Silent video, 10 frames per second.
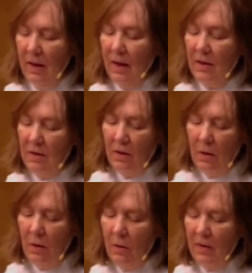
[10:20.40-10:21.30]
and
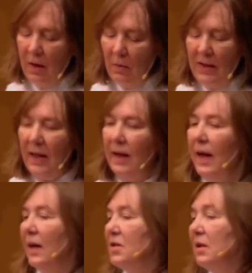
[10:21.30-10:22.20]
know that we can
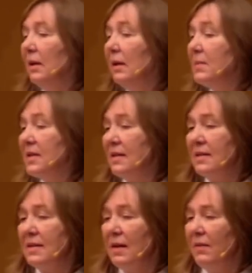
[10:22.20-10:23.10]
catch
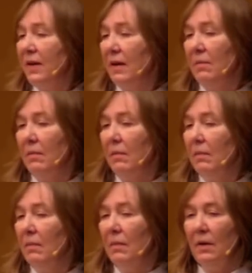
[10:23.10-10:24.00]
glimpses of him
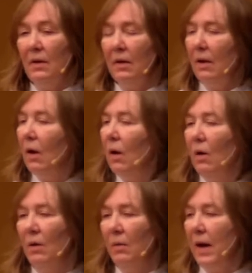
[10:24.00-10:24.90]

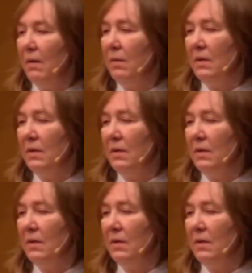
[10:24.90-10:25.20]
all around.